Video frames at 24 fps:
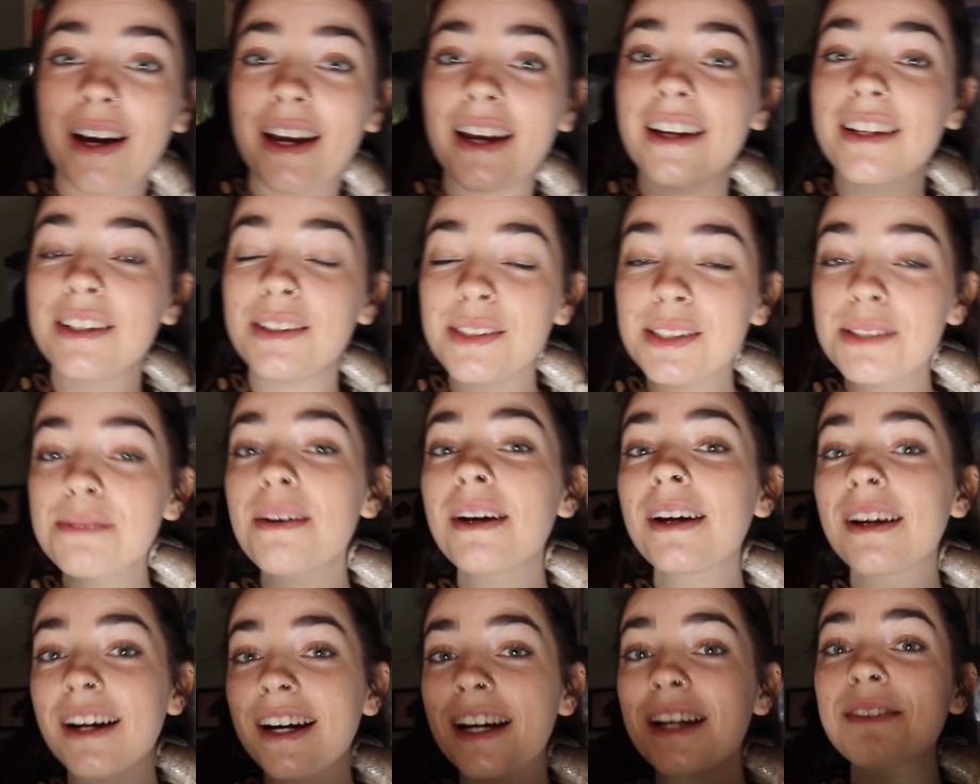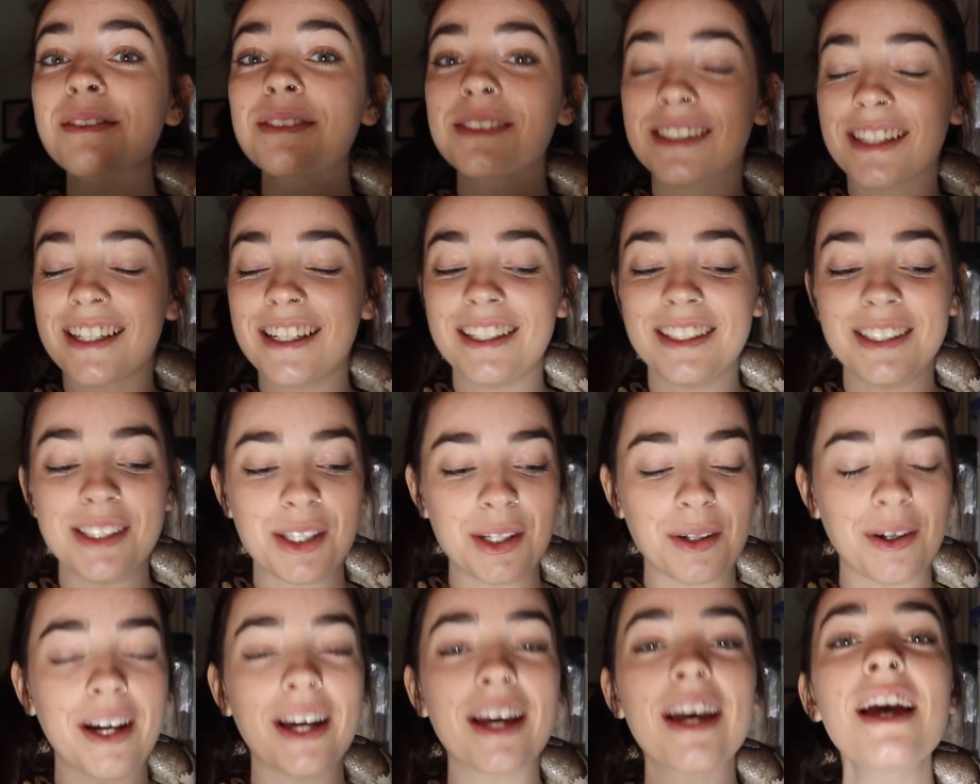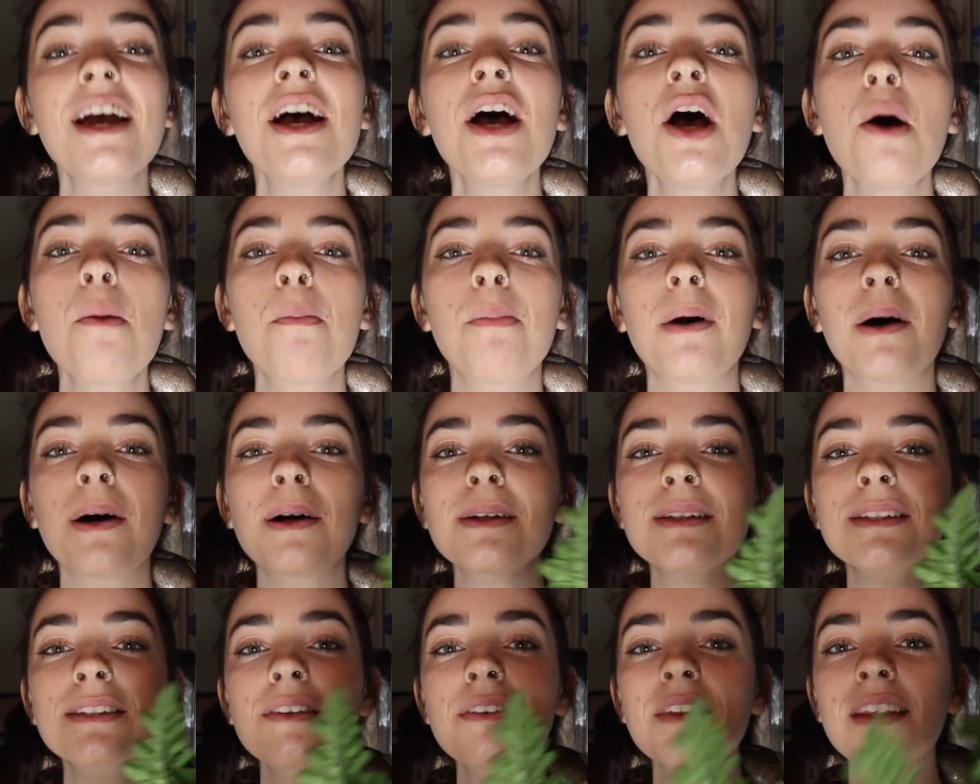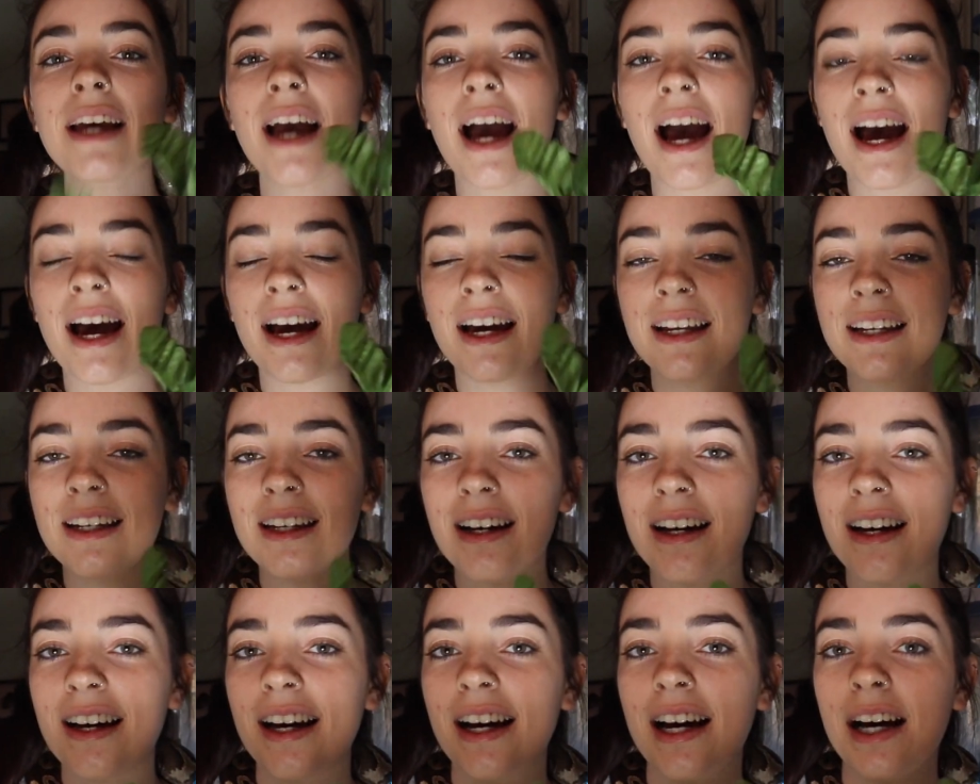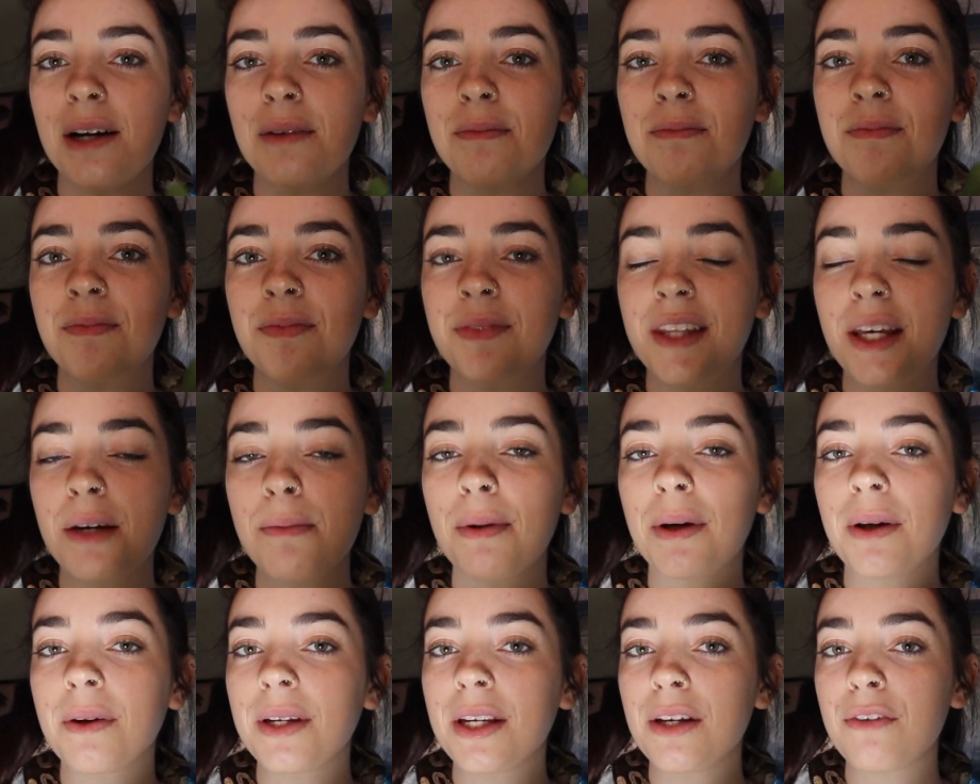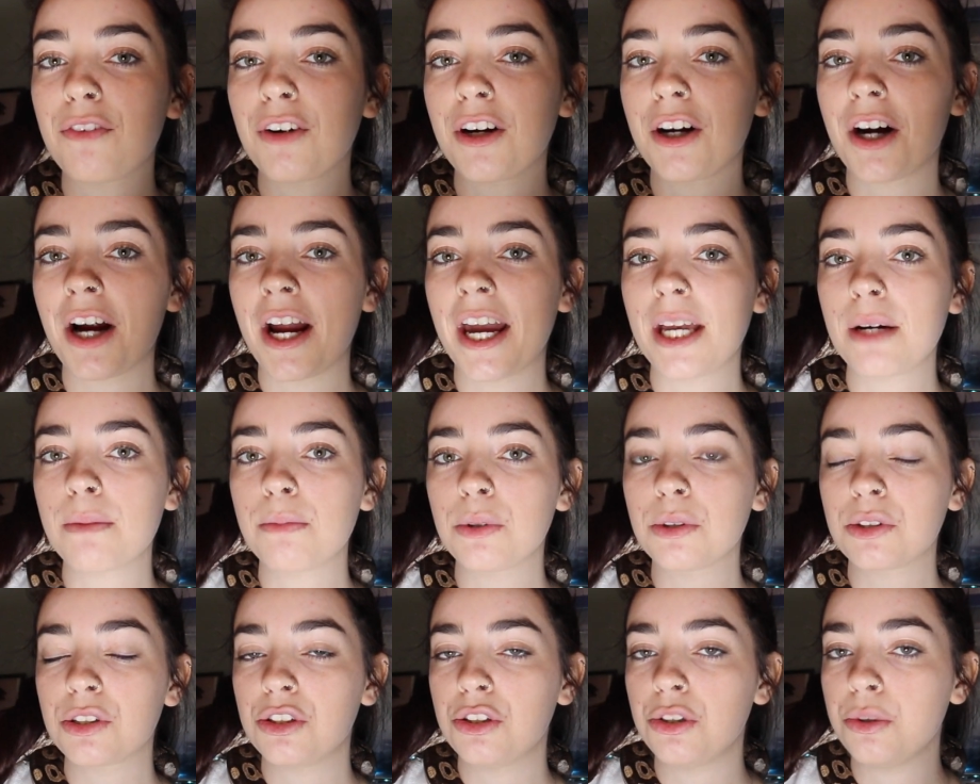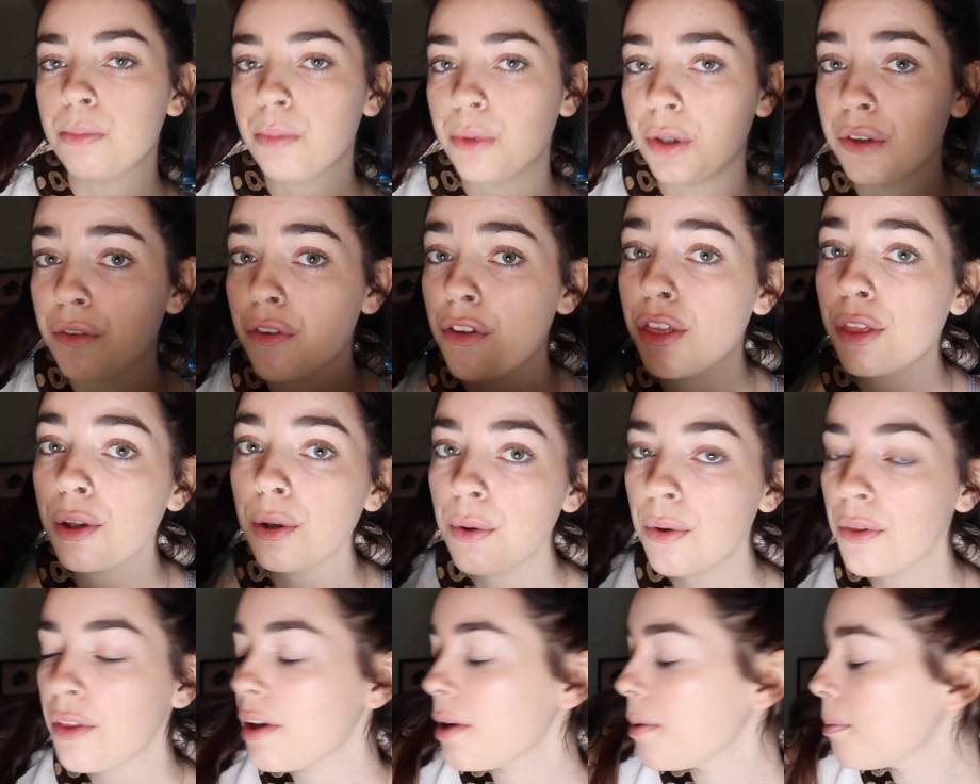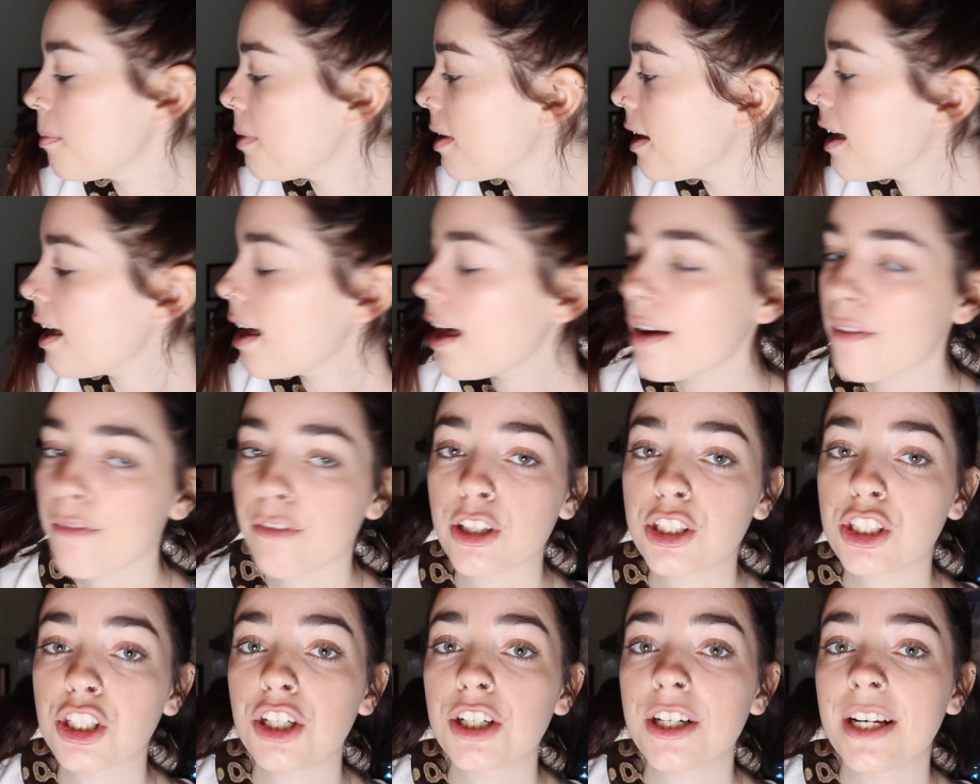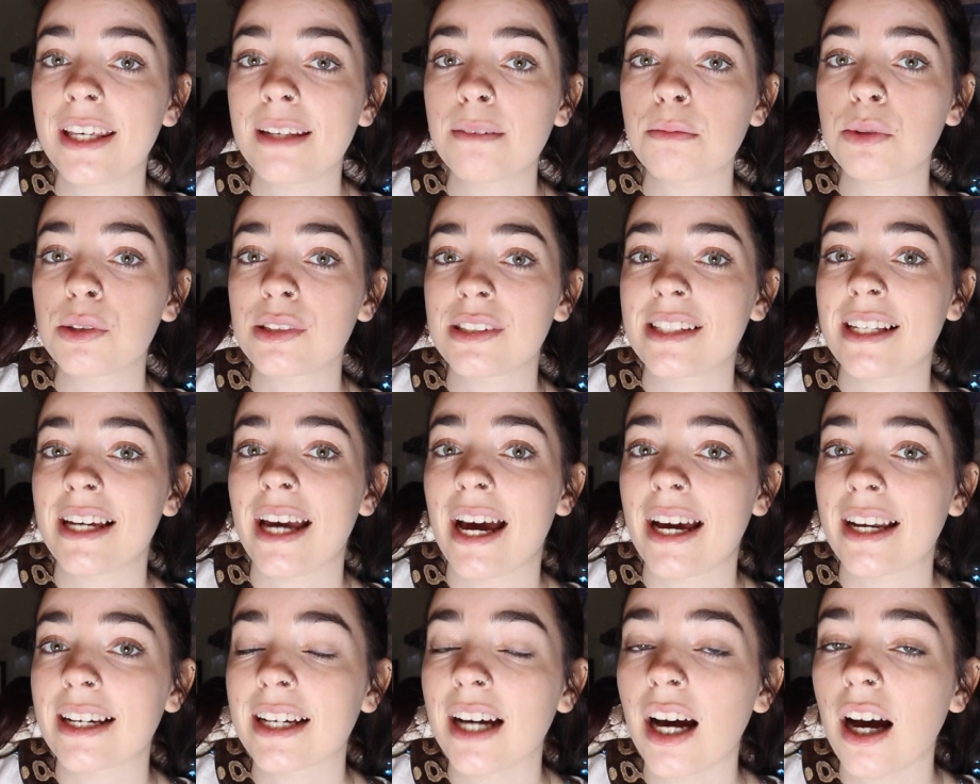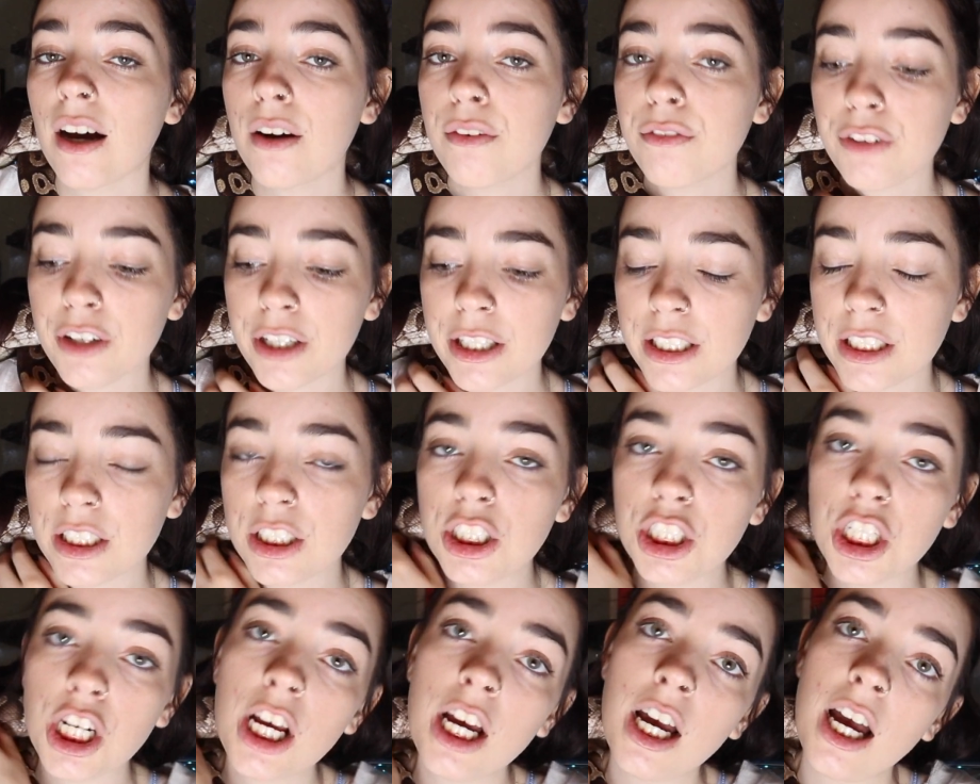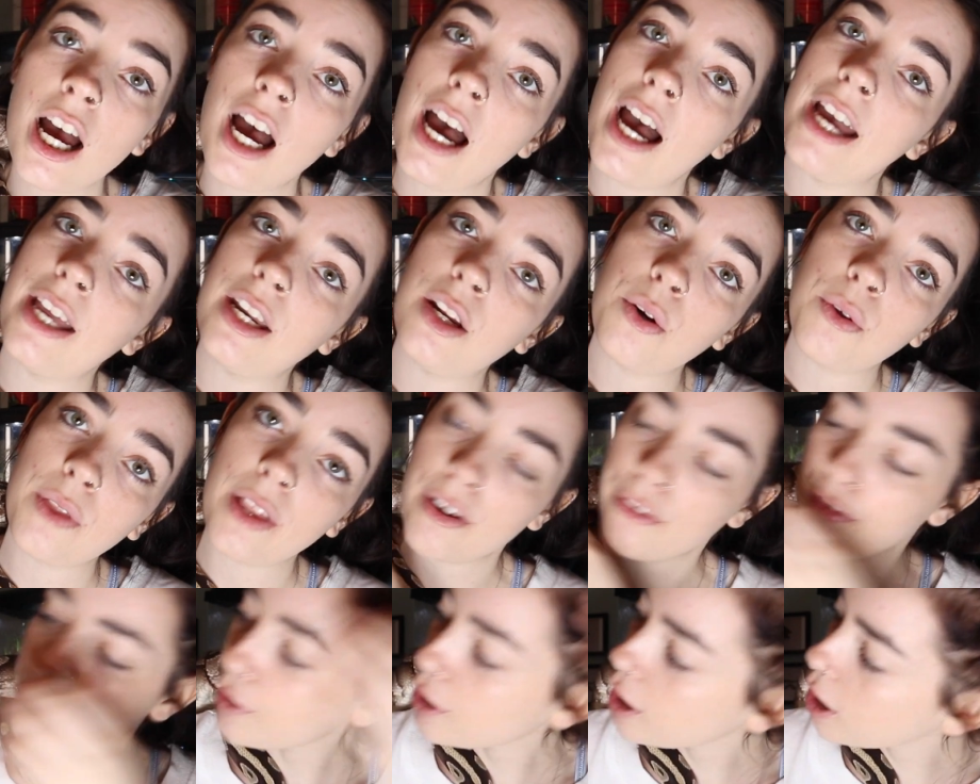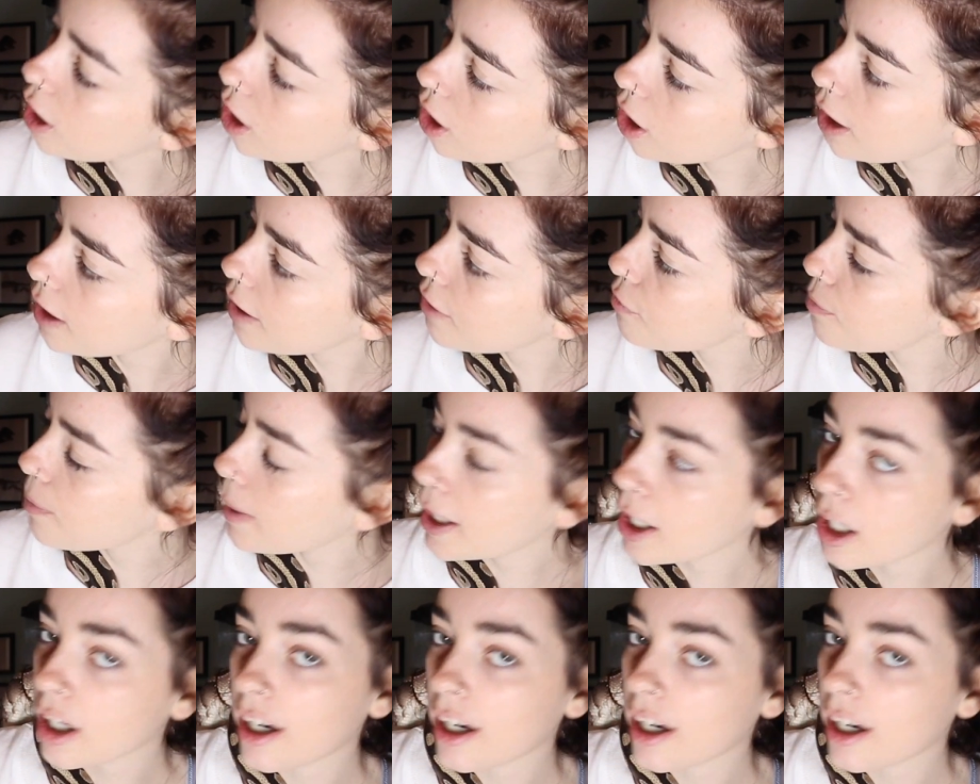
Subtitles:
a new smell your animals can enjoy. But also they add the ability for your animal to move through them. For certain animals, they add coverage. I know that for a lot of my